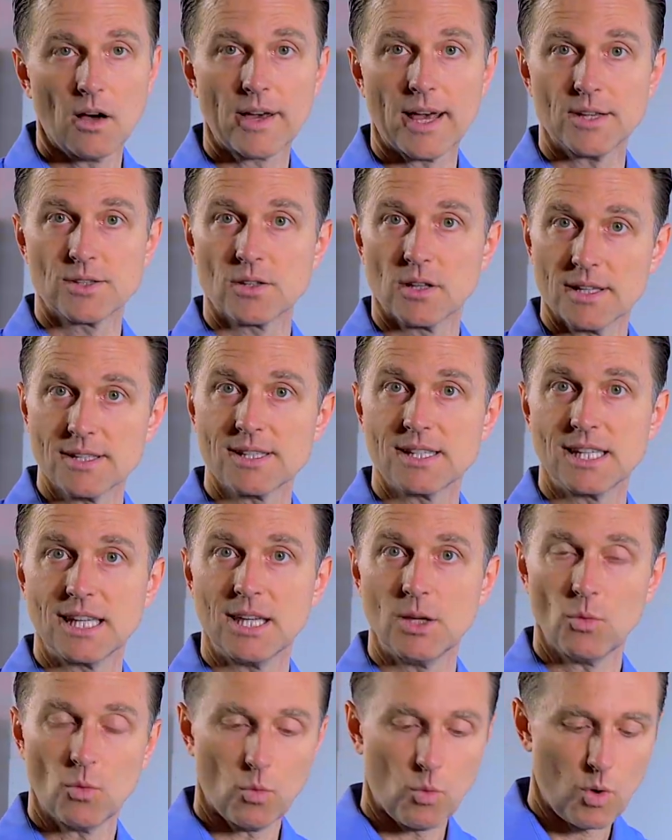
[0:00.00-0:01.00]
Okay, so let's
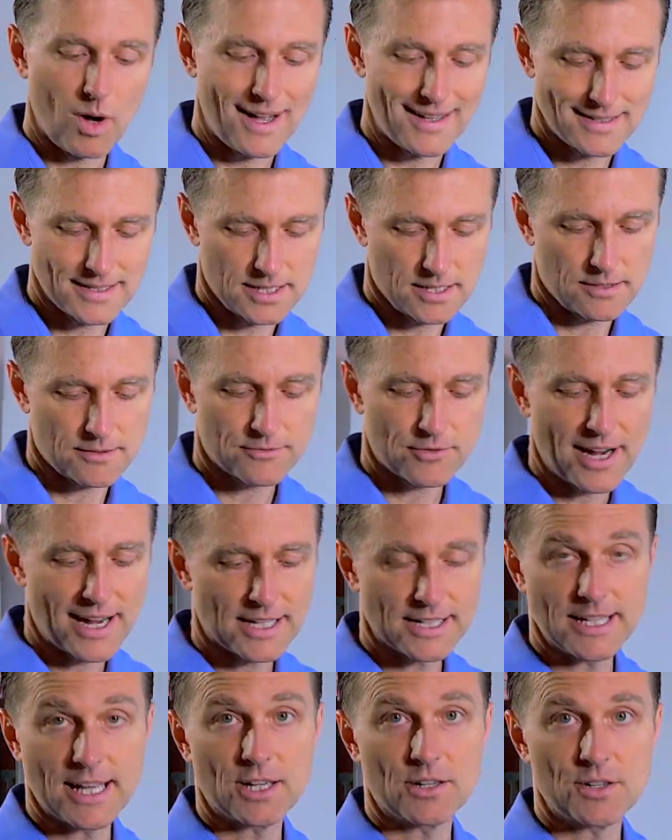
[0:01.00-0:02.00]
see what
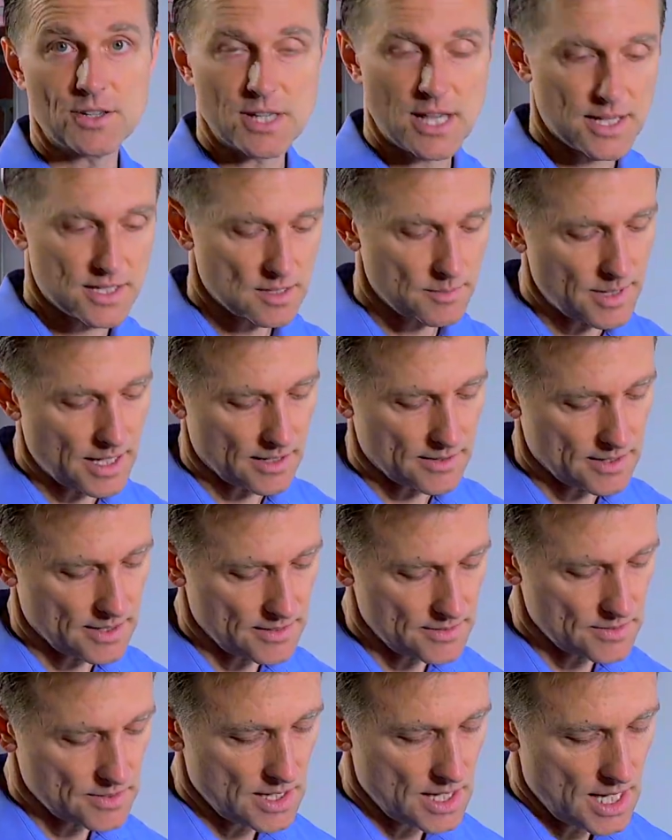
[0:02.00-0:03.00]
Frank Netter says about
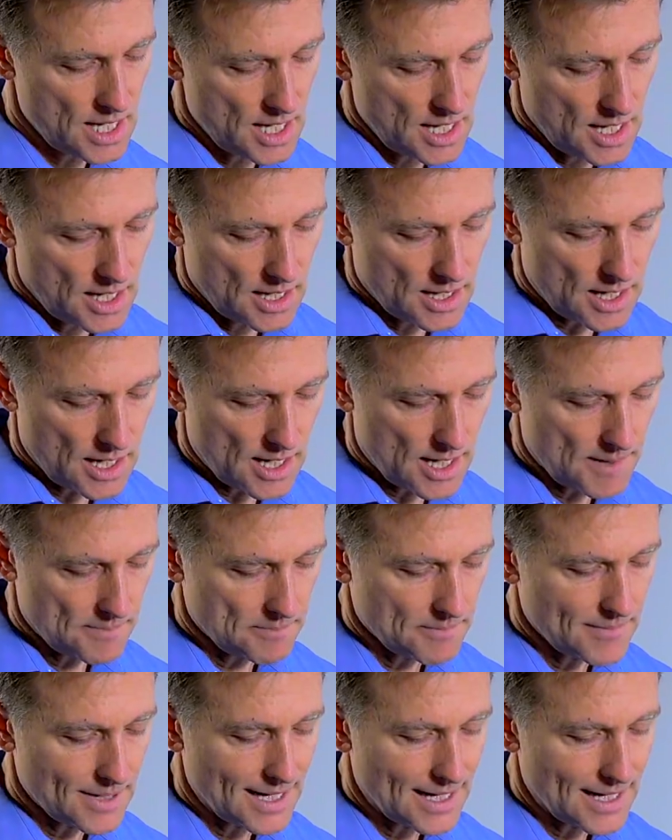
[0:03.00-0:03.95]
this. Um,